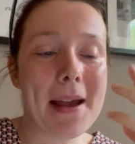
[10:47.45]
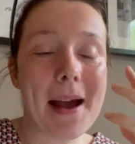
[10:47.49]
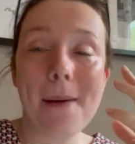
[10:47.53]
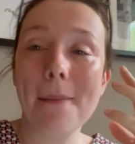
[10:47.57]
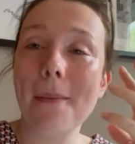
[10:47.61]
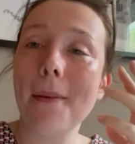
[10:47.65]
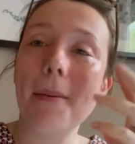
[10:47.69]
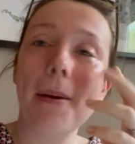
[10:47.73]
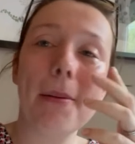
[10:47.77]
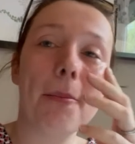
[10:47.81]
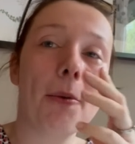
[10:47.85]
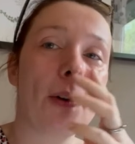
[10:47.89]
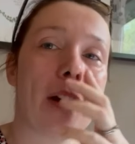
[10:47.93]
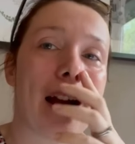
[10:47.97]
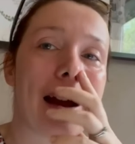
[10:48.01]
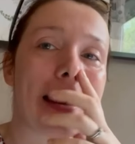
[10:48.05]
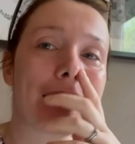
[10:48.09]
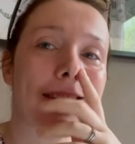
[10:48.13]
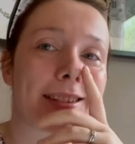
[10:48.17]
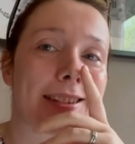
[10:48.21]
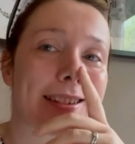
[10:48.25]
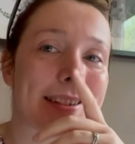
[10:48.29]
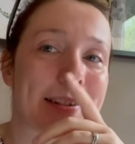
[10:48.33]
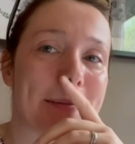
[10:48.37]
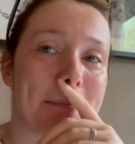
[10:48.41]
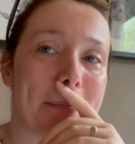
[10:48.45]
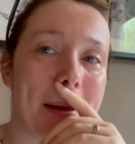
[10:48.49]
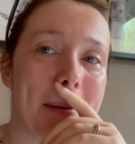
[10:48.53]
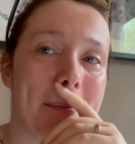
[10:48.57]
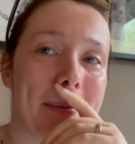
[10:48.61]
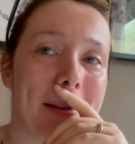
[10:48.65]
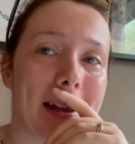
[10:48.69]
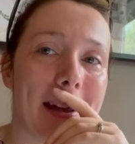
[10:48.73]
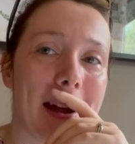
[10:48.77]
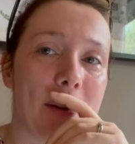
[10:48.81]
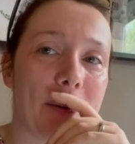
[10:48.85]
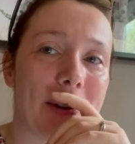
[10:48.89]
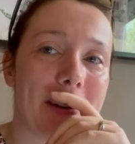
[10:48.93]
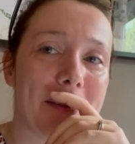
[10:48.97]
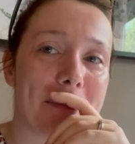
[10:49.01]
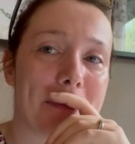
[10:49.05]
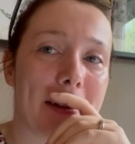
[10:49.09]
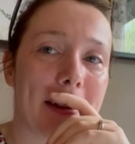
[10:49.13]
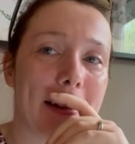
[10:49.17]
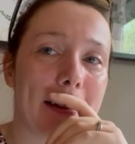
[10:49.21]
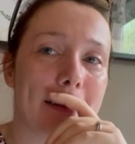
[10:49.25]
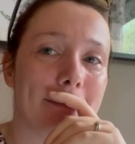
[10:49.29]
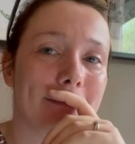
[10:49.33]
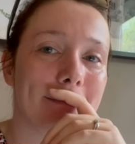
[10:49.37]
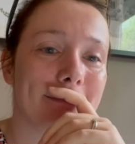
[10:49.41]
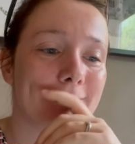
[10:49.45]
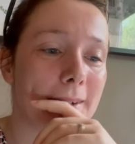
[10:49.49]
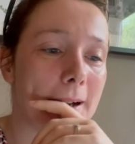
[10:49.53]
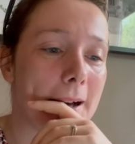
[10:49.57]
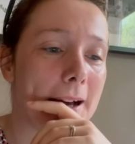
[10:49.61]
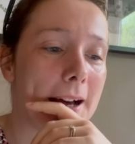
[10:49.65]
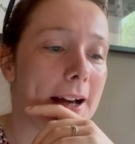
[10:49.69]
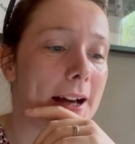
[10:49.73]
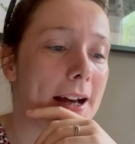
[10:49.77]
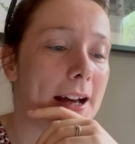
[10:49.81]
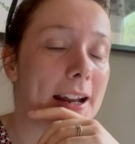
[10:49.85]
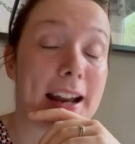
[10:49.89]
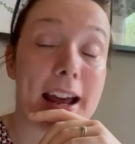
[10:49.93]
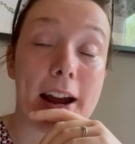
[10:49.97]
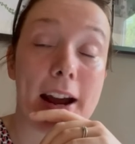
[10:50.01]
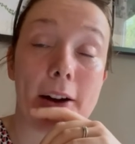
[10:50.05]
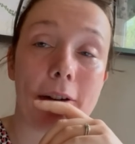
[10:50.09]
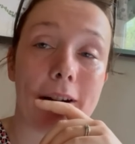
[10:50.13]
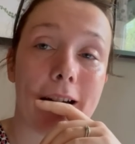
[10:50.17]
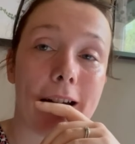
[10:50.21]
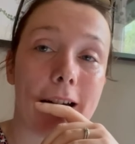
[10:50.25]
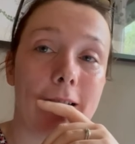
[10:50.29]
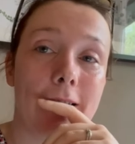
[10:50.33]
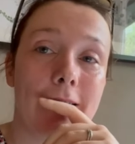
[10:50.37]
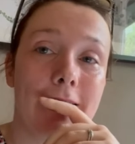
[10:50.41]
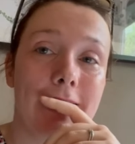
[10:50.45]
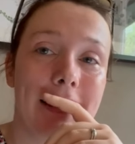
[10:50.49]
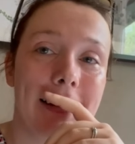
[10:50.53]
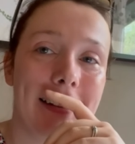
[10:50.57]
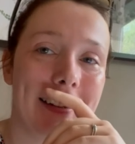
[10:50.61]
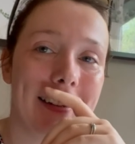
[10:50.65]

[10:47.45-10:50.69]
I'm a bit more anxious than maybe I would have been an hour ago.